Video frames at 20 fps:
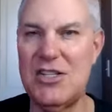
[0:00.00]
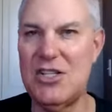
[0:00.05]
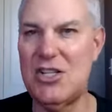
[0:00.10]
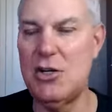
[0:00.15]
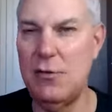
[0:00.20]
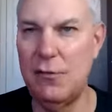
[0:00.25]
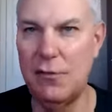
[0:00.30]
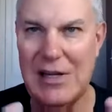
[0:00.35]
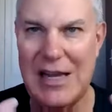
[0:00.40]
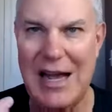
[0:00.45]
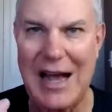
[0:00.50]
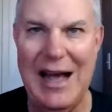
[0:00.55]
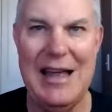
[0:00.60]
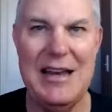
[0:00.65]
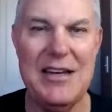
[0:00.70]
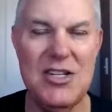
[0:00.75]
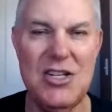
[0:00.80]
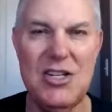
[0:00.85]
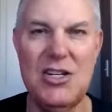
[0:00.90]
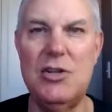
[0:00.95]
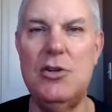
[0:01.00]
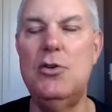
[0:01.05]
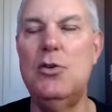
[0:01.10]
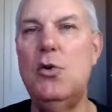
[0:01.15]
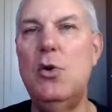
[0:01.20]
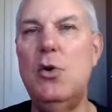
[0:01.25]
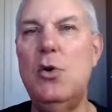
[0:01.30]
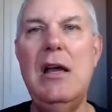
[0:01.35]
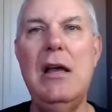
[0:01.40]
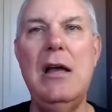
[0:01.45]
So you've got
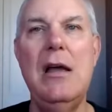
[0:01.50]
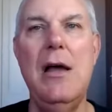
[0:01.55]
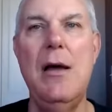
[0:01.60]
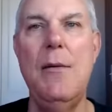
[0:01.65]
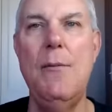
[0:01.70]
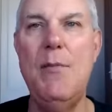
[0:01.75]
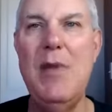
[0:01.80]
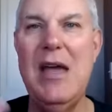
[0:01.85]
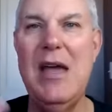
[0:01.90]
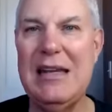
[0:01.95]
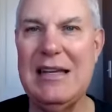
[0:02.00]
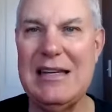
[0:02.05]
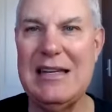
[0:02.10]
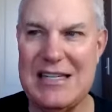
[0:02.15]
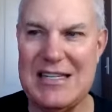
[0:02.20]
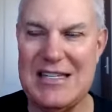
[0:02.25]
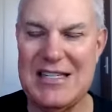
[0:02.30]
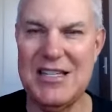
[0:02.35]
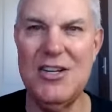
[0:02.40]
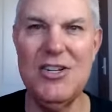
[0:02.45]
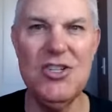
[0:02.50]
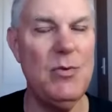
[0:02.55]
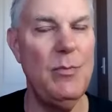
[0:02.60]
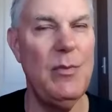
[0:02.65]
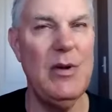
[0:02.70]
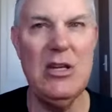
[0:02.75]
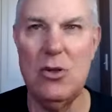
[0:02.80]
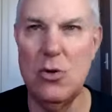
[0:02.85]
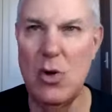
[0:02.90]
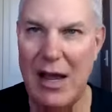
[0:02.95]
to make a decision,
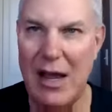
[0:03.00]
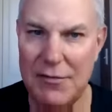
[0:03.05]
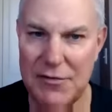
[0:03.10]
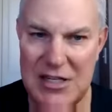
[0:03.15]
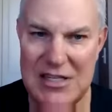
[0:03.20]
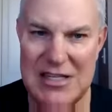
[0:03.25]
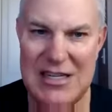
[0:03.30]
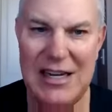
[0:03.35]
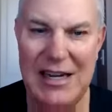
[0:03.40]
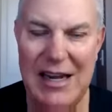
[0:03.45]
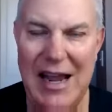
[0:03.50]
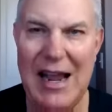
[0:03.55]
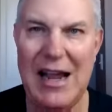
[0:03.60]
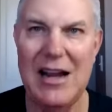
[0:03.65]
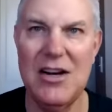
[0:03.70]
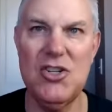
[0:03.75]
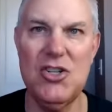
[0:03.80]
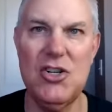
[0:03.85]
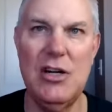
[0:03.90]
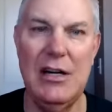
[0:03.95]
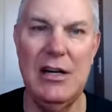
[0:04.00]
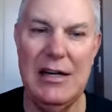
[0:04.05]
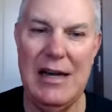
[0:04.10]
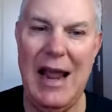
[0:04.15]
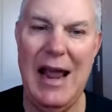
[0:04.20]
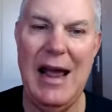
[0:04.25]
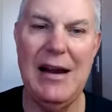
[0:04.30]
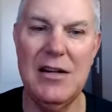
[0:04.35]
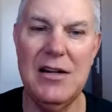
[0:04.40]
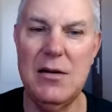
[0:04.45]
but you have to take action and
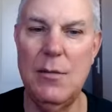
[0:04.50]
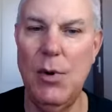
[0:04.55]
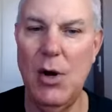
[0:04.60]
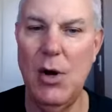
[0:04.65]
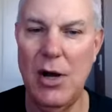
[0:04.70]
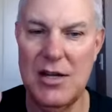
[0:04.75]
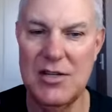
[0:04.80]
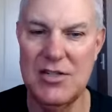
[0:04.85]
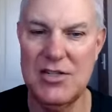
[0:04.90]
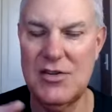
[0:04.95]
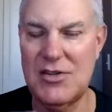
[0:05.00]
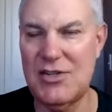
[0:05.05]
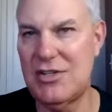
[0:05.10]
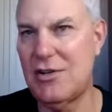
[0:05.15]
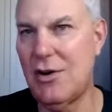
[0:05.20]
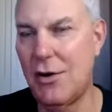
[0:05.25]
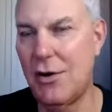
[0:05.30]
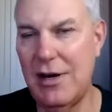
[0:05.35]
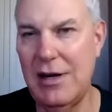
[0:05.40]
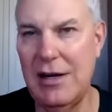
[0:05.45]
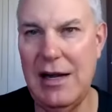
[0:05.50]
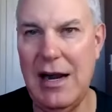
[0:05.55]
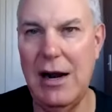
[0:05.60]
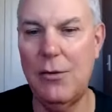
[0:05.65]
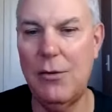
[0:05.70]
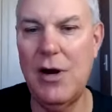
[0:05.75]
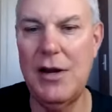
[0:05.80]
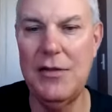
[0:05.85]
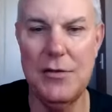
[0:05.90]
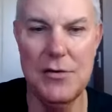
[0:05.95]
act upon it. So starting now,
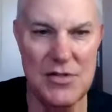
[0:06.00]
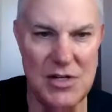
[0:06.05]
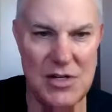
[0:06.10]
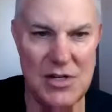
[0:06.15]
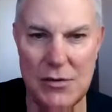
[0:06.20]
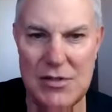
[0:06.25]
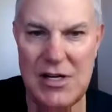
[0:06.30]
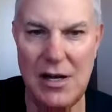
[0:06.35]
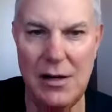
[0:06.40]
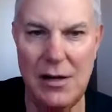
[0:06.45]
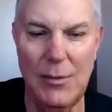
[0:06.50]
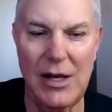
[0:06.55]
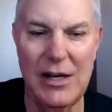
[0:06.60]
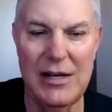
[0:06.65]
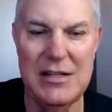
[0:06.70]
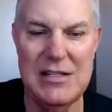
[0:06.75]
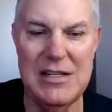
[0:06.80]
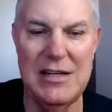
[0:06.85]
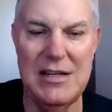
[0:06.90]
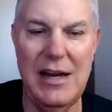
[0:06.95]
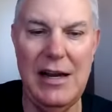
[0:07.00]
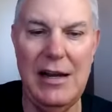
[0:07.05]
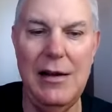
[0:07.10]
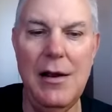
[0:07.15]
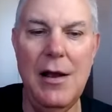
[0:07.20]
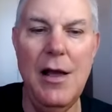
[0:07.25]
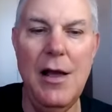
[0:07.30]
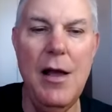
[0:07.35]
right? There's no time like today.